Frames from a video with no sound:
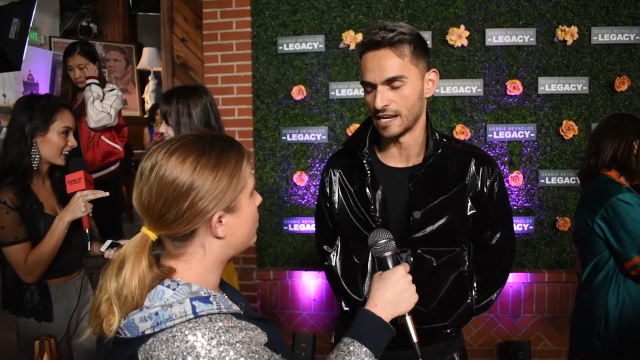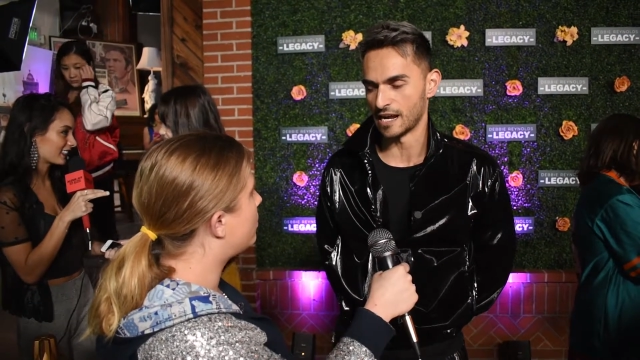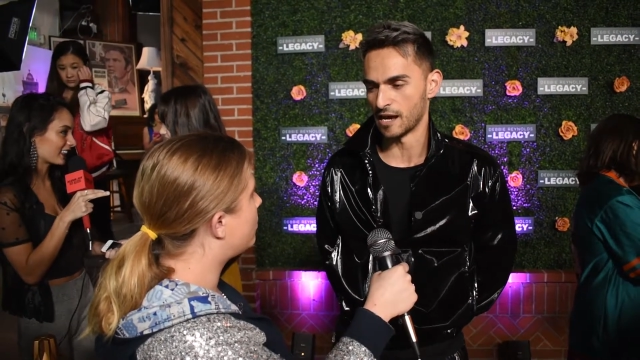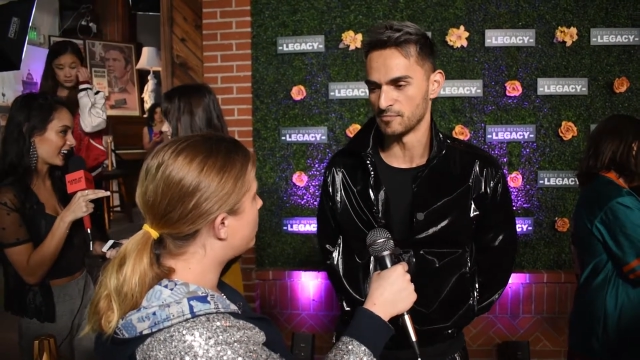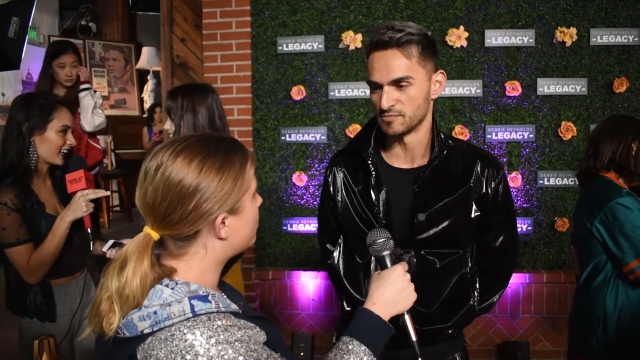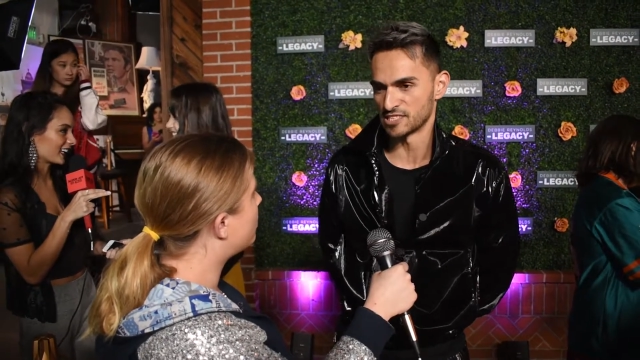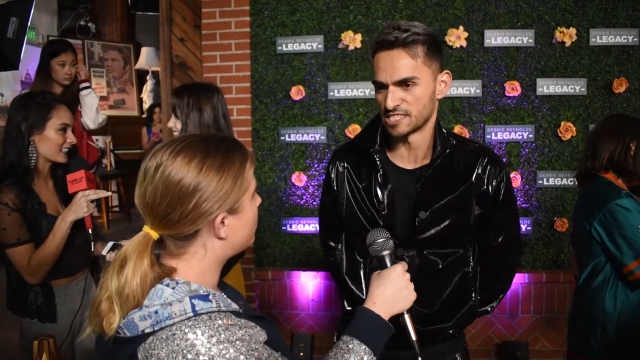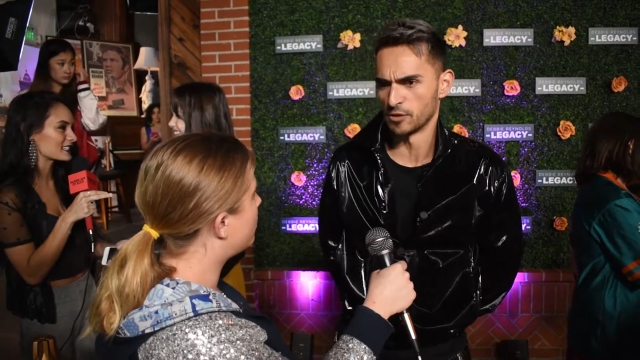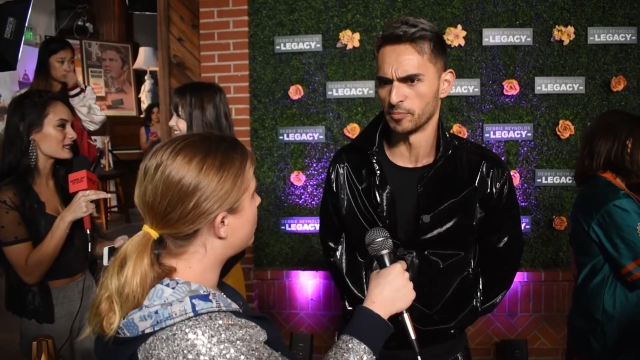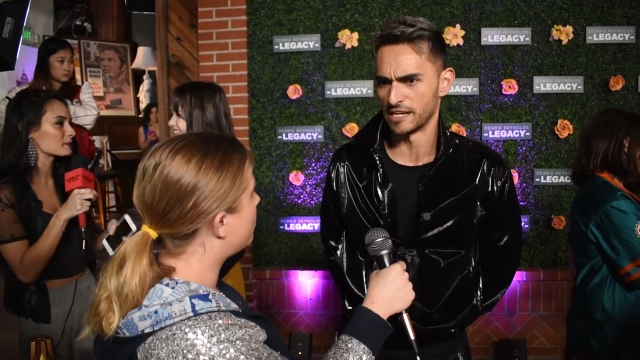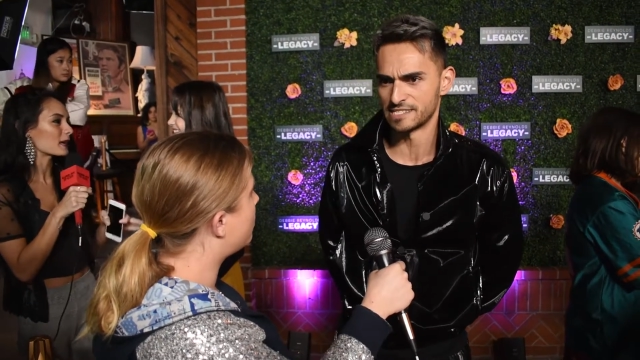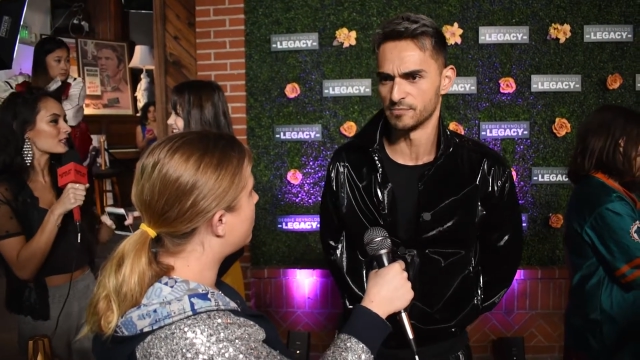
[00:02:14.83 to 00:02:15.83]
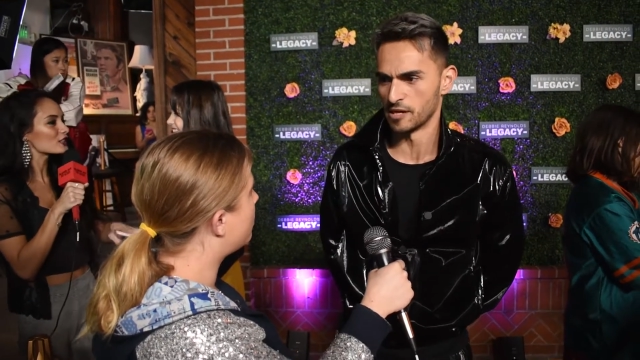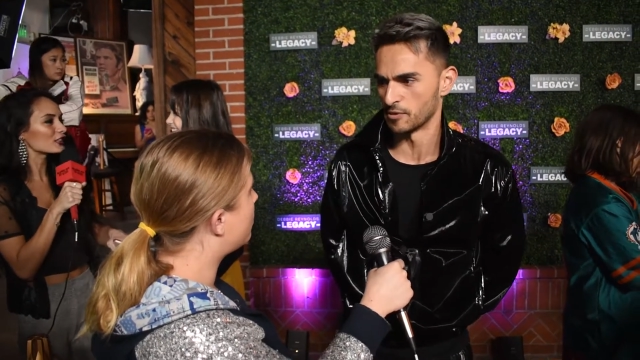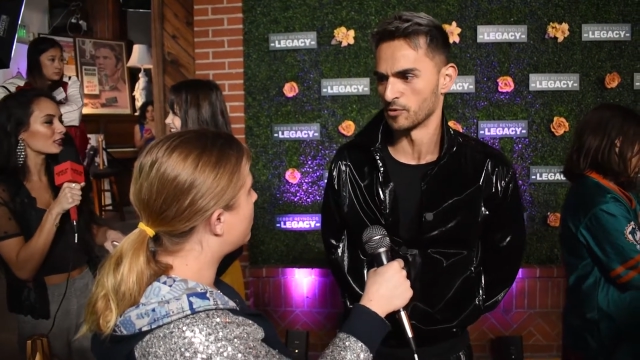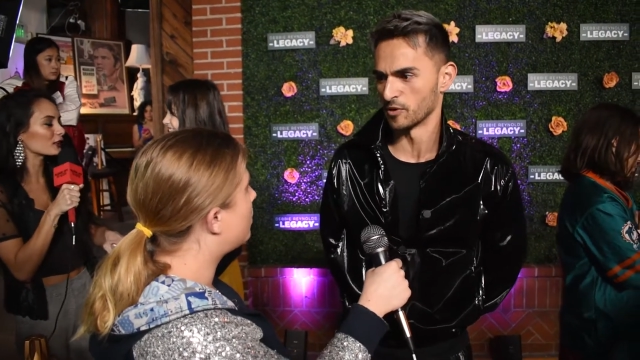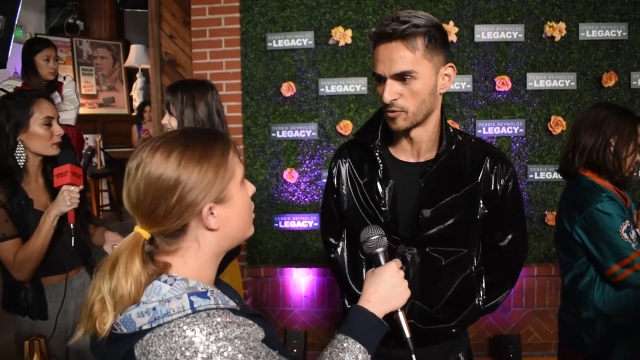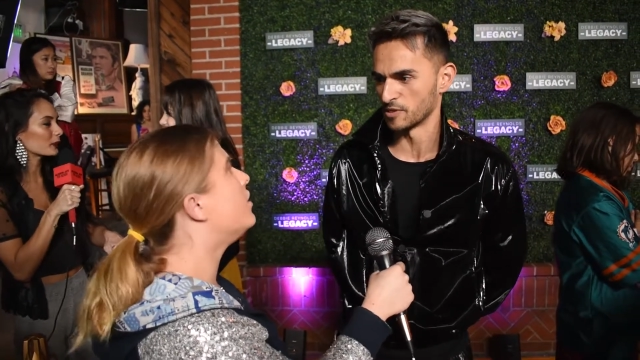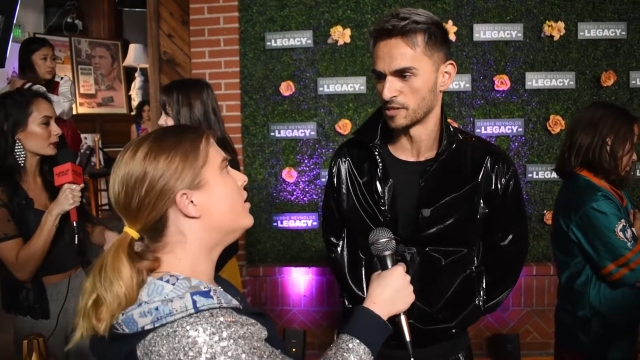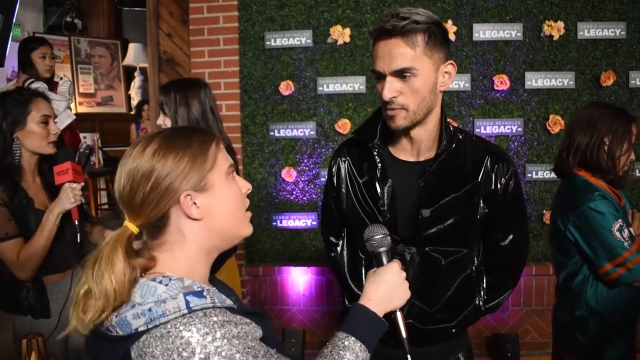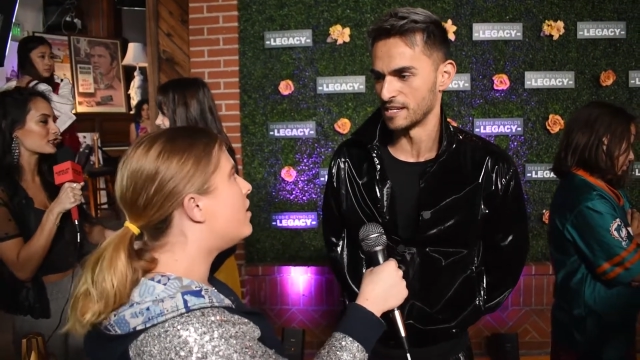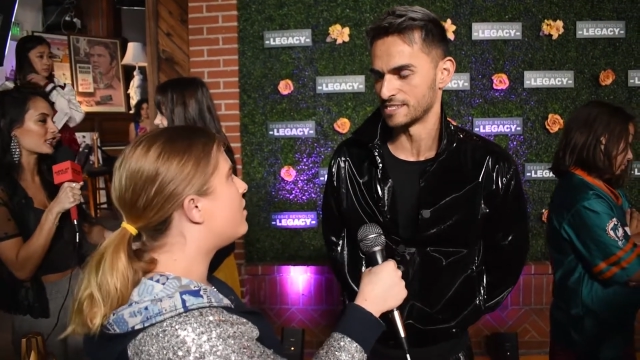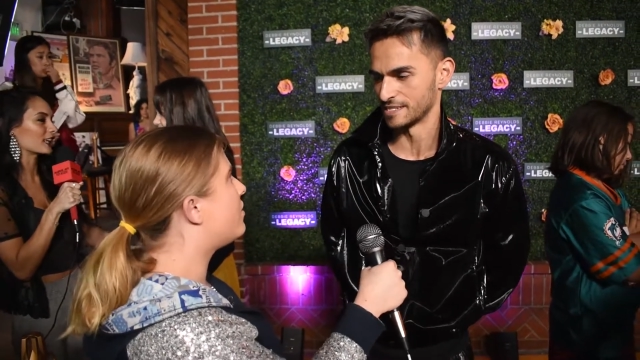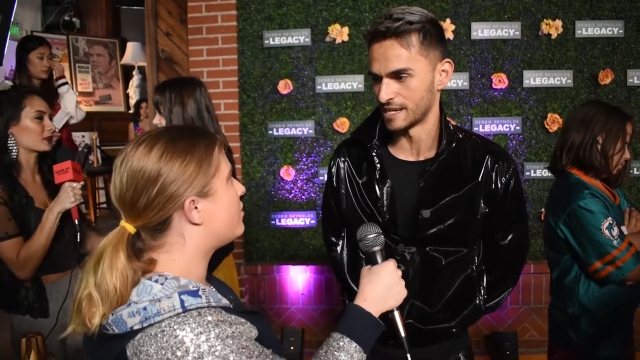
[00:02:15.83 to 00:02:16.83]
Speaker 1: and I'm just so blessed to be able to work with
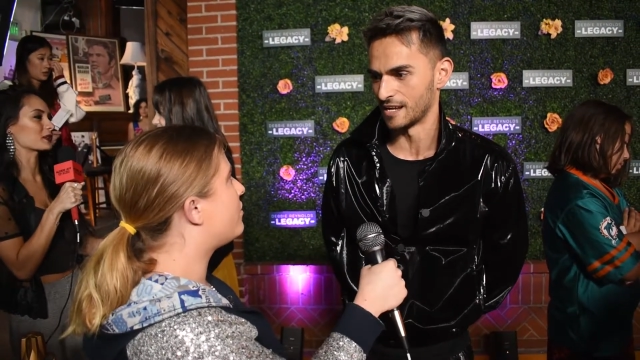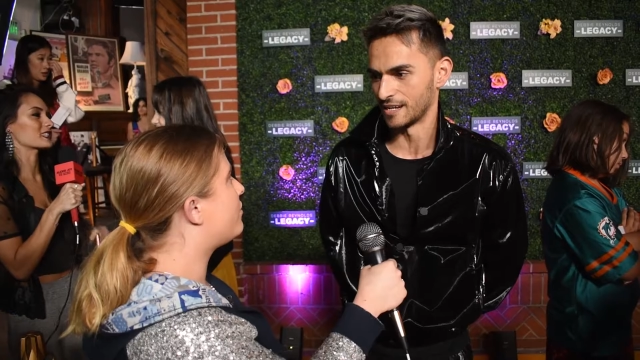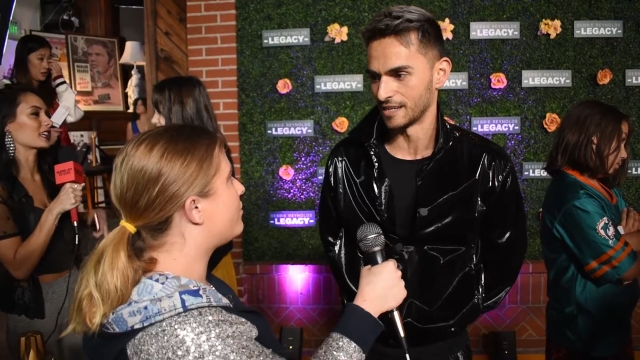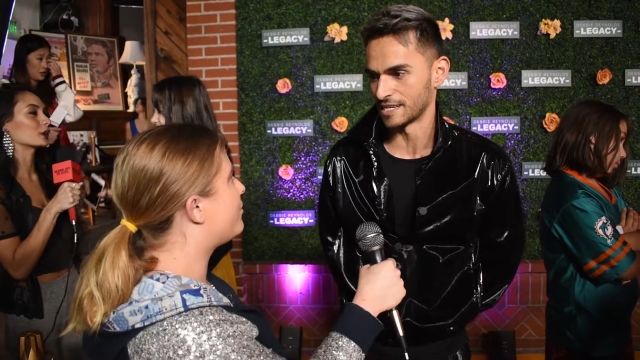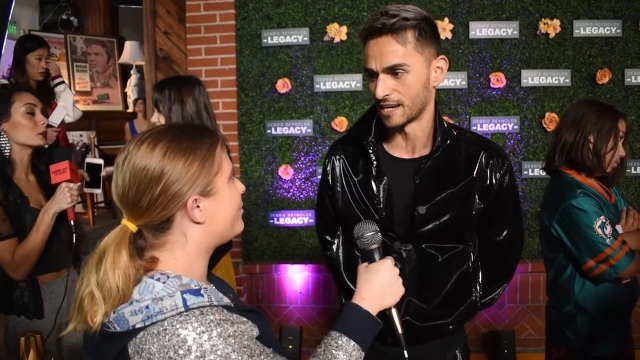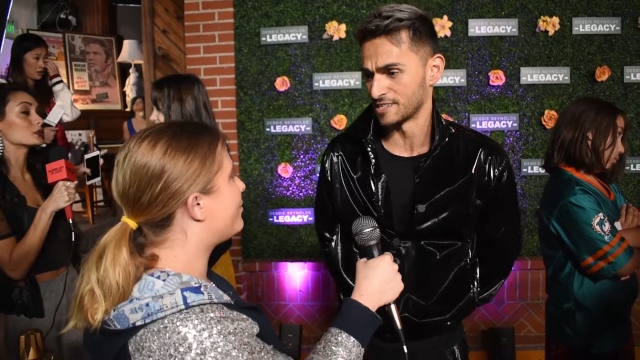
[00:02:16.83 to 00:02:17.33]
amazing talent like that,